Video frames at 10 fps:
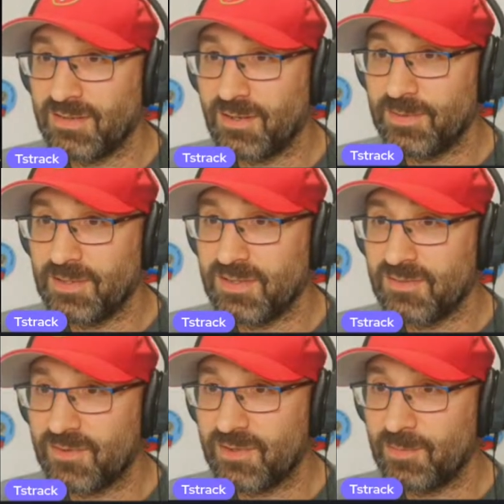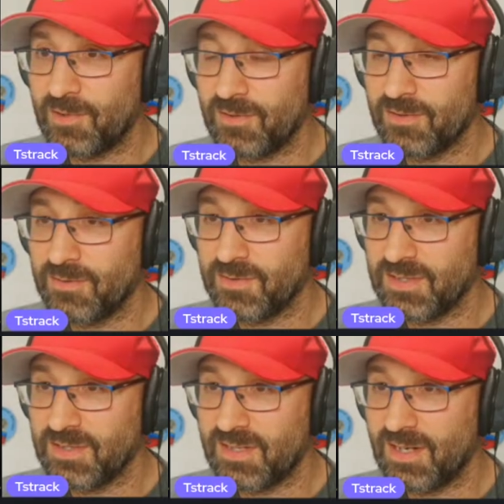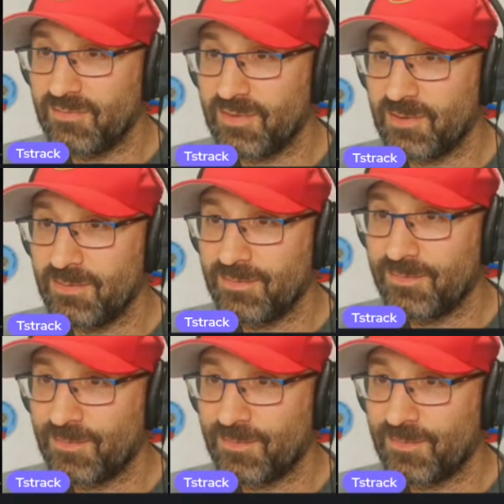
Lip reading: Dobbins for your Broncos instead, though.